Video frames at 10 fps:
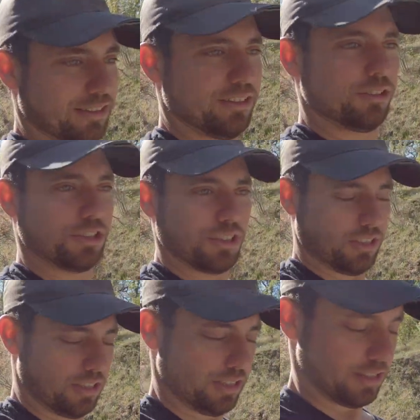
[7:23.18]

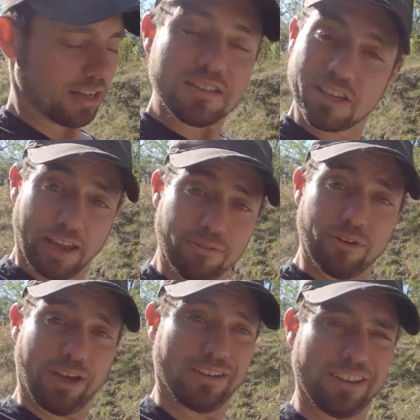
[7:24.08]
It's not
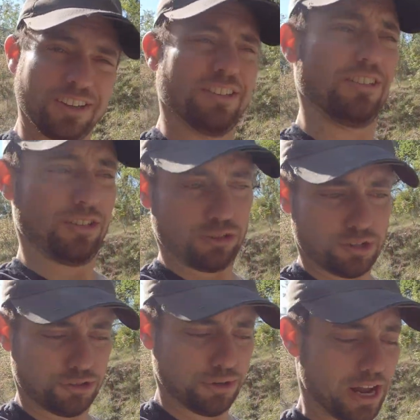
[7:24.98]
safe, and it's gonna
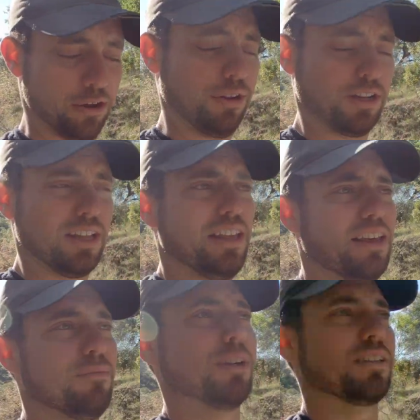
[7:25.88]
stress you out.
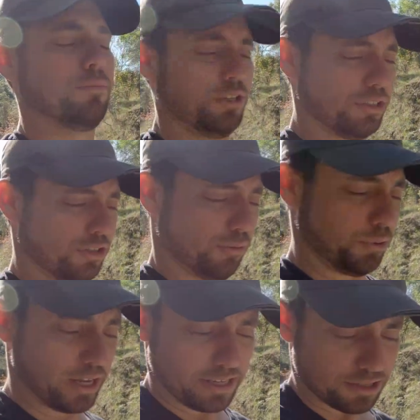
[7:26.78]
And by the time you get to your
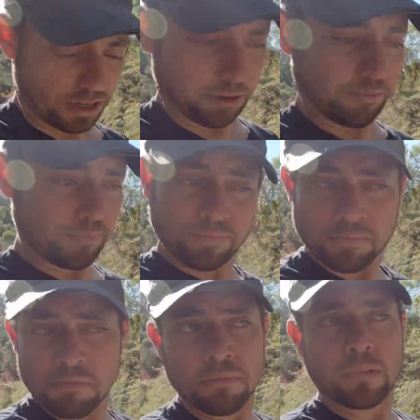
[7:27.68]
place,
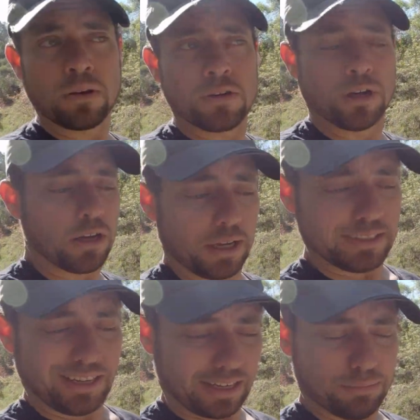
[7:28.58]

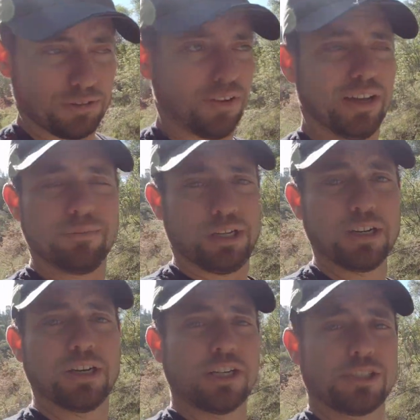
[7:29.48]
it's not gonna be fun
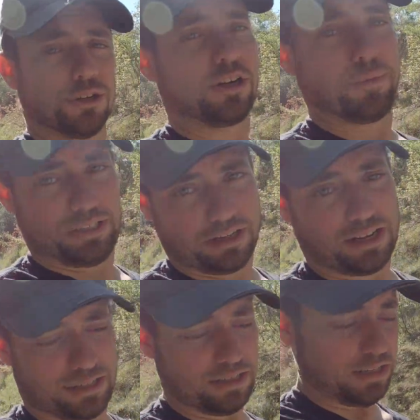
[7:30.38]
because you're gonna be
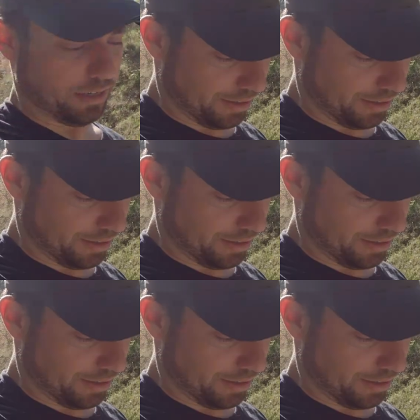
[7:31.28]
exhausted